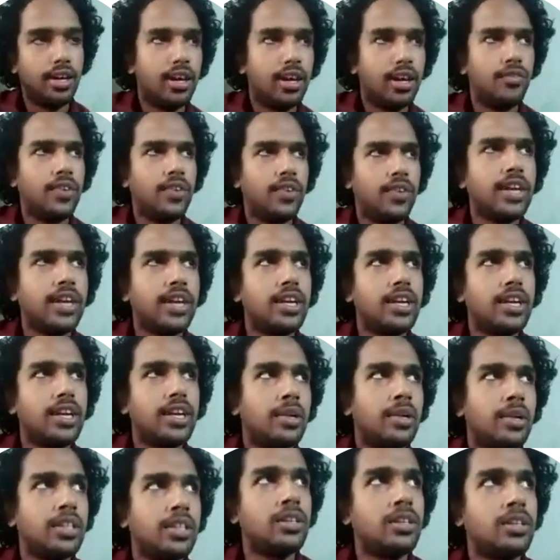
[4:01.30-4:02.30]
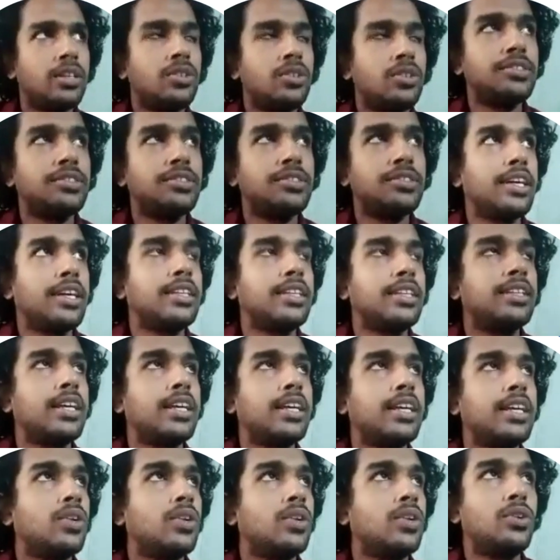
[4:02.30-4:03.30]
When I complete the course, I think
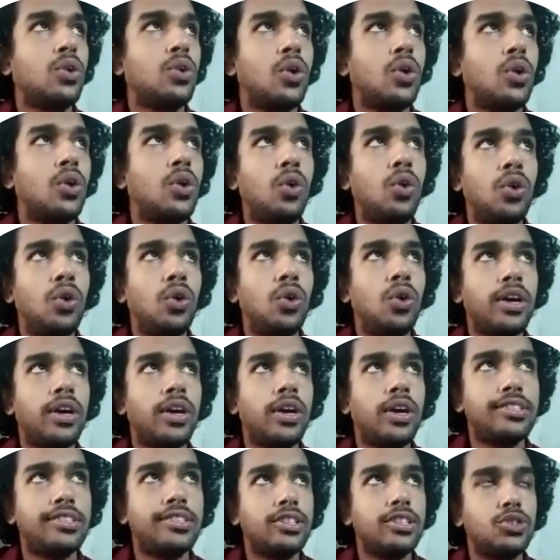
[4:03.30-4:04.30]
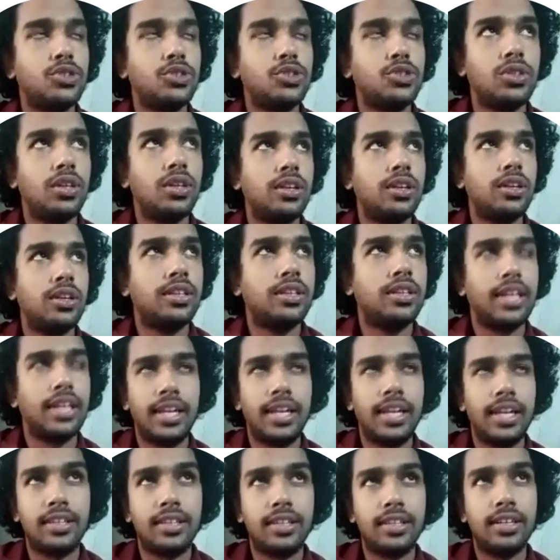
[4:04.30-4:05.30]
it was on August
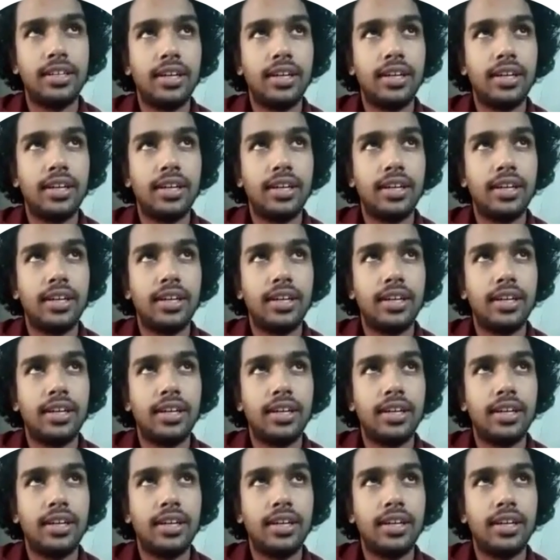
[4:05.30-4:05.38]
tenth.